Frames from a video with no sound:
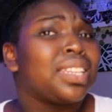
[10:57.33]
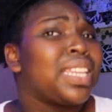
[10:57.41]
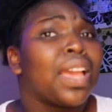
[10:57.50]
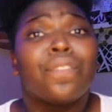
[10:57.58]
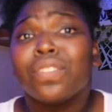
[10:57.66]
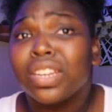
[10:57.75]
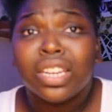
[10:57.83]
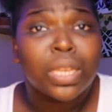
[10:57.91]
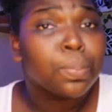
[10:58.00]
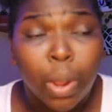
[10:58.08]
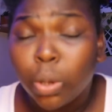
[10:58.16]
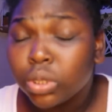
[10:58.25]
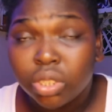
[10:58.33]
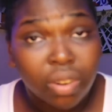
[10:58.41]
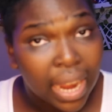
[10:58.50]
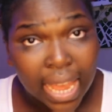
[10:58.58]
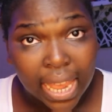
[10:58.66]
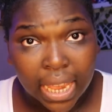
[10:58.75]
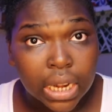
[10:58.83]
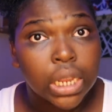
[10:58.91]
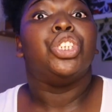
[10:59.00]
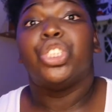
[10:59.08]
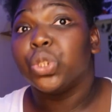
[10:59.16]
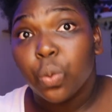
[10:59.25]
definitely
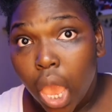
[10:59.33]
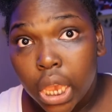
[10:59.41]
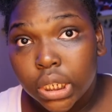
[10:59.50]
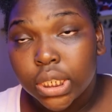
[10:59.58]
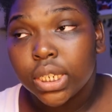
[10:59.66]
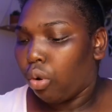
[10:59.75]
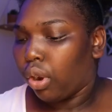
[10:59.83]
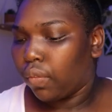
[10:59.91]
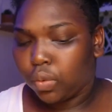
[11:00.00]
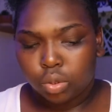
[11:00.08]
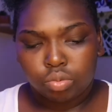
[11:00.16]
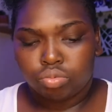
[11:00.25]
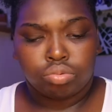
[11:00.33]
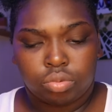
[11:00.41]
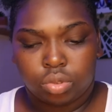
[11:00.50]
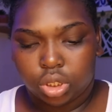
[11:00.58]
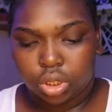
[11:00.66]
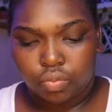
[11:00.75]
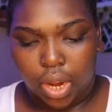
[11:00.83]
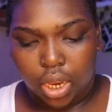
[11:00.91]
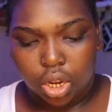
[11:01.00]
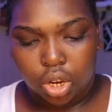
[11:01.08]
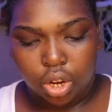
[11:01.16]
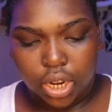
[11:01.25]
post-grad, Jewett, or if you just a
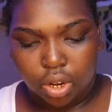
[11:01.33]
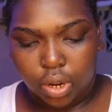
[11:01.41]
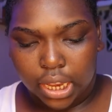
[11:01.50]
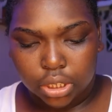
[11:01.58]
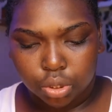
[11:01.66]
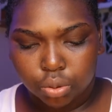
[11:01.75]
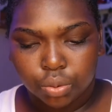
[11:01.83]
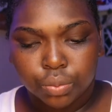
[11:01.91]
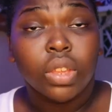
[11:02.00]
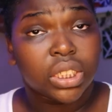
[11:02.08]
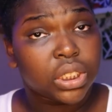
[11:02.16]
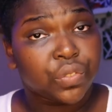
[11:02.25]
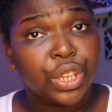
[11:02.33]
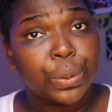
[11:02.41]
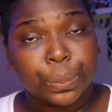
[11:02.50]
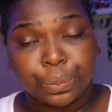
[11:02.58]
regular girl that don't like school, this is for you.